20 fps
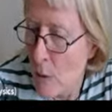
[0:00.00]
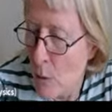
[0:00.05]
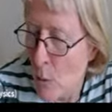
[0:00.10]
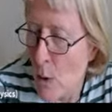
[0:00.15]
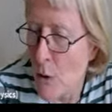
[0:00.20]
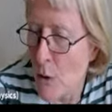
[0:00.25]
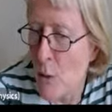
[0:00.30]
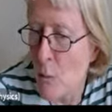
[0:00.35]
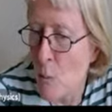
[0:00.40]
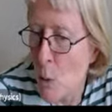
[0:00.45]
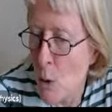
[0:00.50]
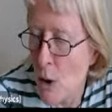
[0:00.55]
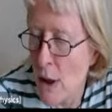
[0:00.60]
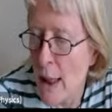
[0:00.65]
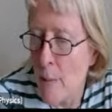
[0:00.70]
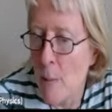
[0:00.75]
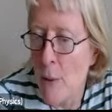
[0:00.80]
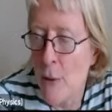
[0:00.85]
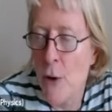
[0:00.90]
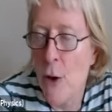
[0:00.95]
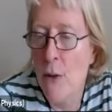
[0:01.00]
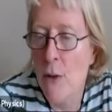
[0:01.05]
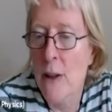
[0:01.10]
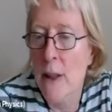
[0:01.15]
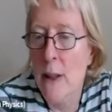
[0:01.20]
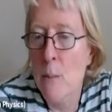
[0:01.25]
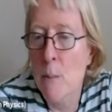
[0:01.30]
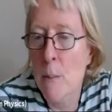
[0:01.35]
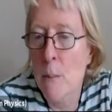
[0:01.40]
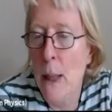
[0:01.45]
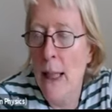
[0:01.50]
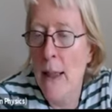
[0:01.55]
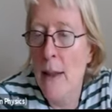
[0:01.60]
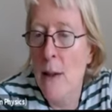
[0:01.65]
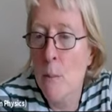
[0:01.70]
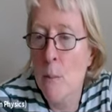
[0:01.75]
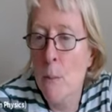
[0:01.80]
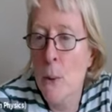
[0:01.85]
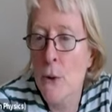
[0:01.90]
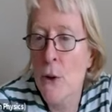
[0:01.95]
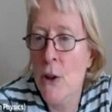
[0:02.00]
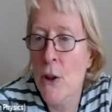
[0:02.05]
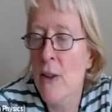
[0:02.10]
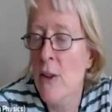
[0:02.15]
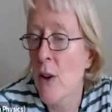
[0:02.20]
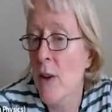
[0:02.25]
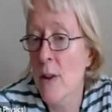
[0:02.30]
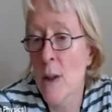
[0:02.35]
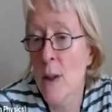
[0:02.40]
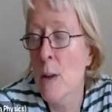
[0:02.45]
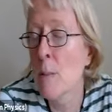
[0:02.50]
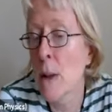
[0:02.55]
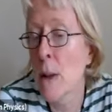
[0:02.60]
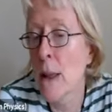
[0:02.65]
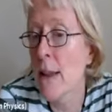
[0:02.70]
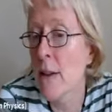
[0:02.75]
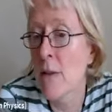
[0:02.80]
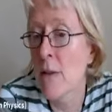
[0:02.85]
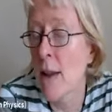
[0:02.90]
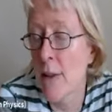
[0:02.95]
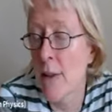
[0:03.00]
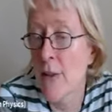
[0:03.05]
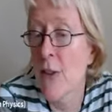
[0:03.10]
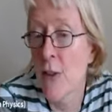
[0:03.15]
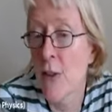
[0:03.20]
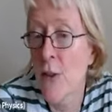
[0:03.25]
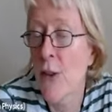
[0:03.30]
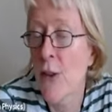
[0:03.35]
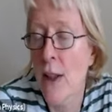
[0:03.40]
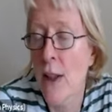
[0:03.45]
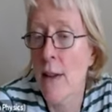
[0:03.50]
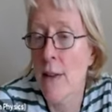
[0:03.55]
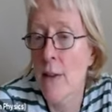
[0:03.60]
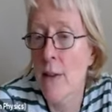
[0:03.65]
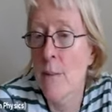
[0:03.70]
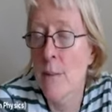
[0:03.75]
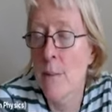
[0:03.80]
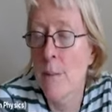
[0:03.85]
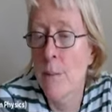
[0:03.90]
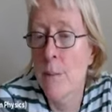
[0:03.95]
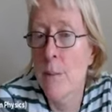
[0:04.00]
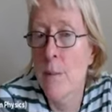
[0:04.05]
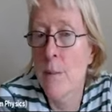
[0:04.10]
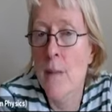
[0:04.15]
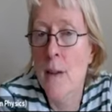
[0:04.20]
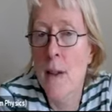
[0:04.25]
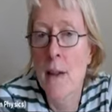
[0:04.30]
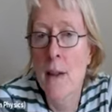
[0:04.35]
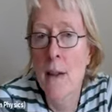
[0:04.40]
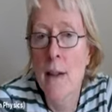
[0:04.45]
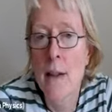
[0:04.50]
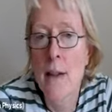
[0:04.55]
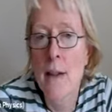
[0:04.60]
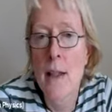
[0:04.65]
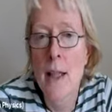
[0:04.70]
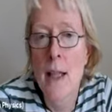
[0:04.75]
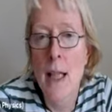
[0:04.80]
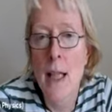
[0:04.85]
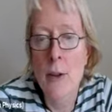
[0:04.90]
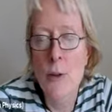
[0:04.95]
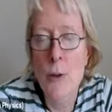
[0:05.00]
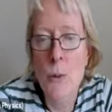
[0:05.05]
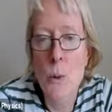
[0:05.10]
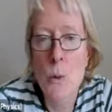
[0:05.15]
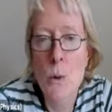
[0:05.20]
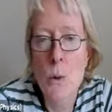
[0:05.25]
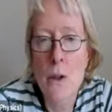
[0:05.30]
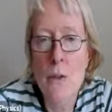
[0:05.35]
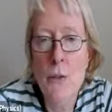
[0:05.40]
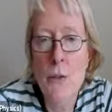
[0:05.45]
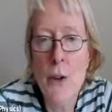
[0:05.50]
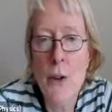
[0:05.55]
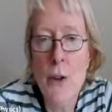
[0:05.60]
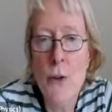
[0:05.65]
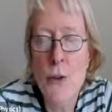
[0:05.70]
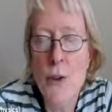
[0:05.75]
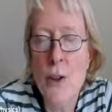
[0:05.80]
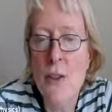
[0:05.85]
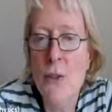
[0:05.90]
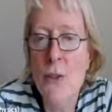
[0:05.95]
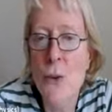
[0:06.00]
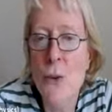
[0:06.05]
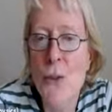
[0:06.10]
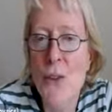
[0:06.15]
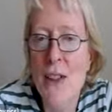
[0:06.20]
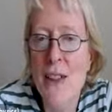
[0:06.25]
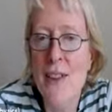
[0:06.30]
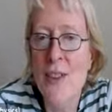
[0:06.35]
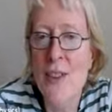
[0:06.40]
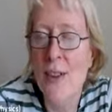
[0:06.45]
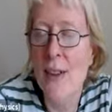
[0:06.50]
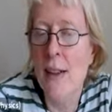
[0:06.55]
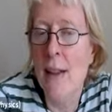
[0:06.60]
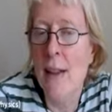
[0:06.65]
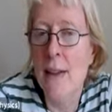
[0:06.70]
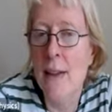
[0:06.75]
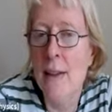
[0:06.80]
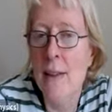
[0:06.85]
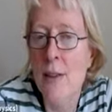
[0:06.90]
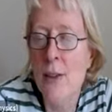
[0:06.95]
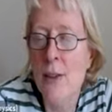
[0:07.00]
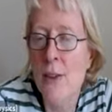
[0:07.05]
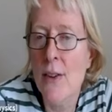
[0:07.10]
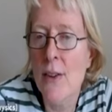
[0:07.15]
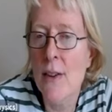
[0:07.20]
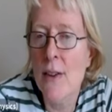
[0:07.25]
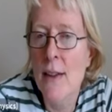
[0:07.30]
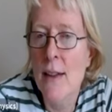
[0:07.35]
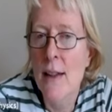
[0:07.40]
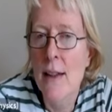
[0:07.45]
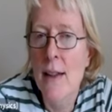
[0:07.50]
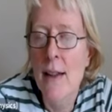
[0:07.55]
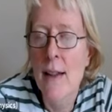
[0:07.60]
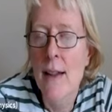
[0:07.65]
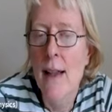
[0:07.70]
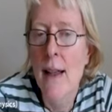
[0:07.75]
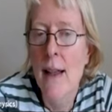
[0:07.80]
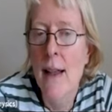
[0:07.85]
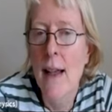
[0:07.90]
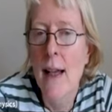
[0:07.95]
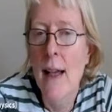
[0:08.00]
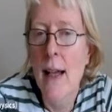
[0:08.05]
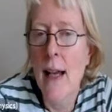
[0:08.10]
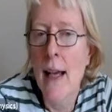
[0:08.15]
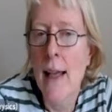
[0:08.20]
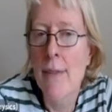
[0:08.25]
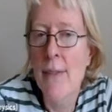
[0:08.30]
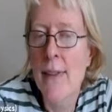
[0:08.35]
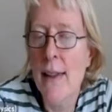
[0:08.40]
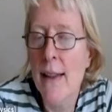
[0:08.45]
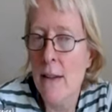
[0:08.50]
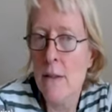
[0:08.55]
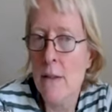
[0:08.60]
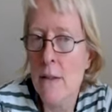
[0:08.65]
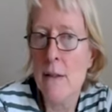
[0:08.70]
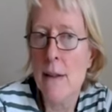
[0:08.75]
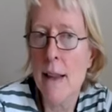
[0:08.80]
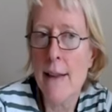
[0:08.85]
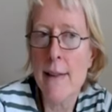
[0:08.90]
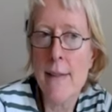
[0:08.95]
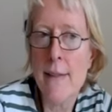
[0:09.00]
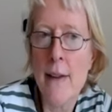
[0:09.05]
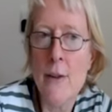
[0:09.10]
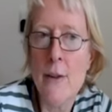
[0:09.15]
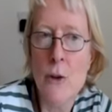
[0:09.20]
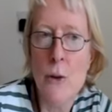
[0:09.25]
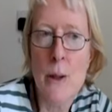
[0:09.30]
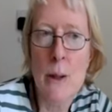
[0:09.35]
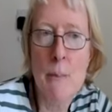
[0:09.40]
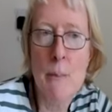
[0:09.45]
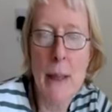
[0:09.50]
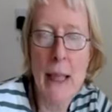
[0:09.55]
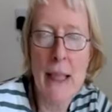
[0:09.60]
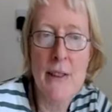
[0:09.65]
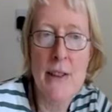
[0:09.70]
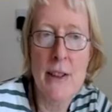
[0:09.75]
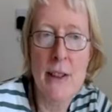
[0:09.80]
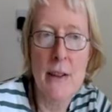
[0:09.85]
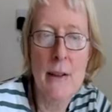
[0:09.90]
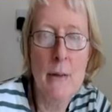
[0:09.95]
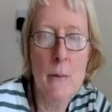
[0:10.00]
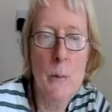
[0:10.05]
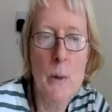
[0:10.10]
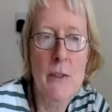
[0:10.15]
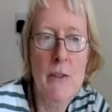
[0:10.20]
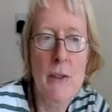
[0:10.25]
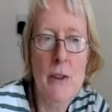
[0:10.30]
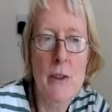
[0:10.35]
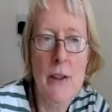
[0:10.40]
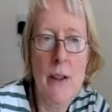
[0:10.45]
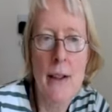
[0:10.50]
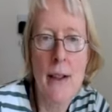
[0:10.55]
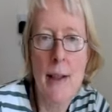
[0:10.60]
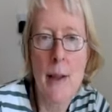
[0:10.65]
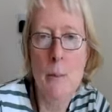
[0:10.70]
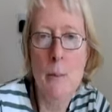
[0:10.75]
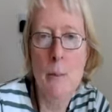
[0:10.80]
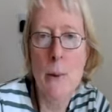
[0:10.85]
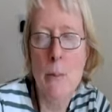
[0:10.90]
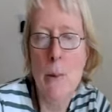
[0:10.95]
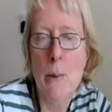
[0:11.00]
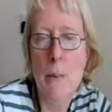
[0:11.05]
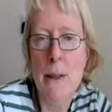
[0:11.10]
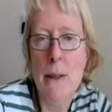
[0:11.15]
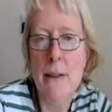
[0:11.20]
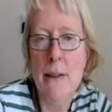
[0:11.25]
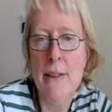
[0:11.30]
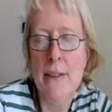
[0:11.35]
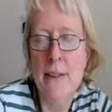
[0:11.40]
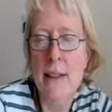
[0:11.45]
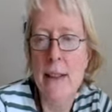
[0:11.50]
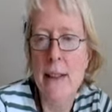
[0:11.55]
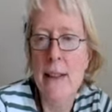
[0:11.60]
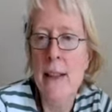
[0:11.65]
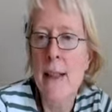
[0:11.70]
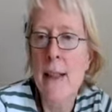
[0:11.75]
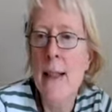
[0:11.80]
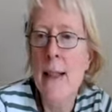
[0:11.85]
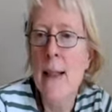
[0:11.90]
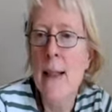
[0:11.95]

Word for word: quantum walk Hamiltonian, by putting it on a complete graph instead. And so all of those give you these lines. And they look like they're doing better. We've got a higher probability,